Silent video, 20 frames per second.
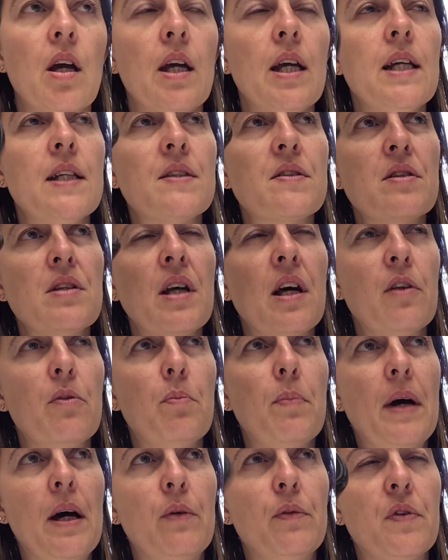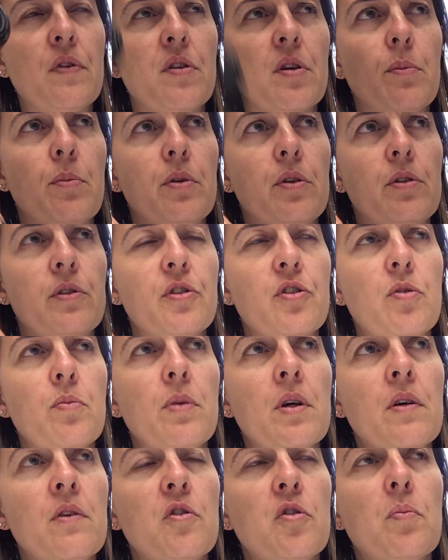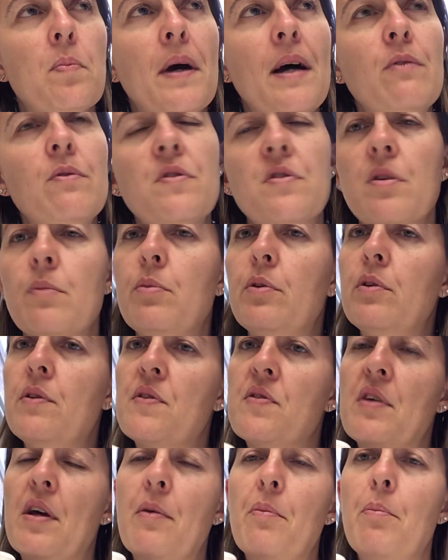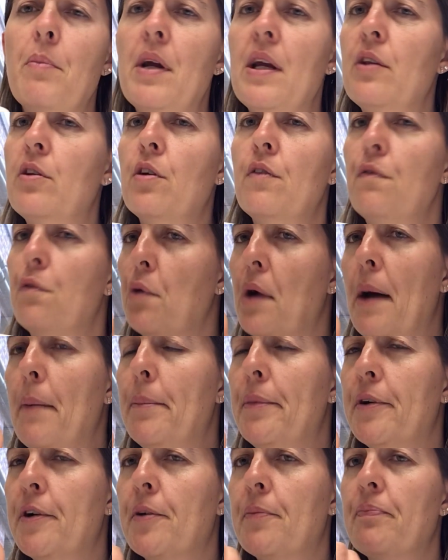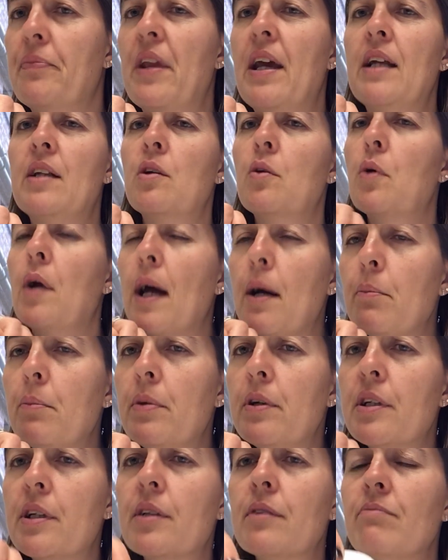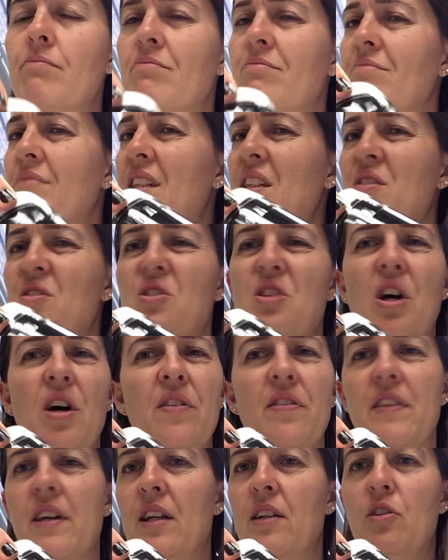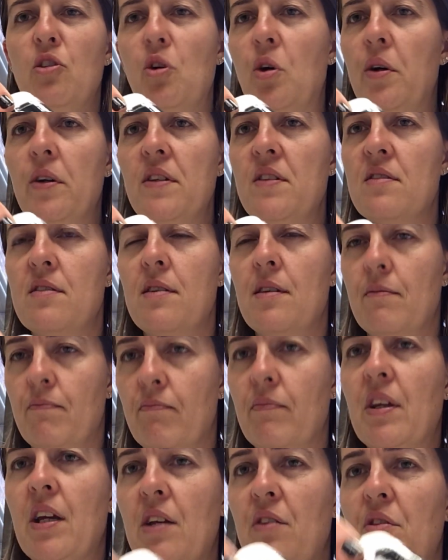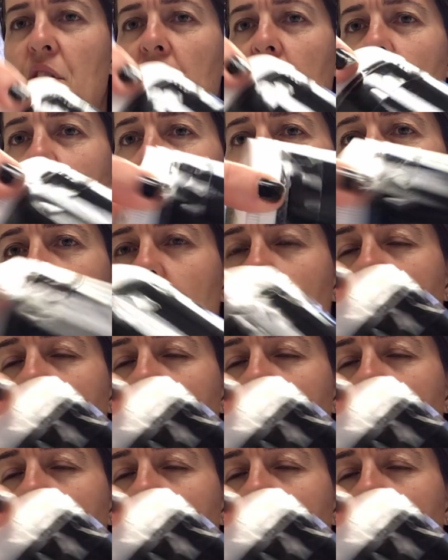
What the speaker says: It's not bouncy balls, because bouncy balls are made of rubber, and rubber is not that noisy. Can you hear?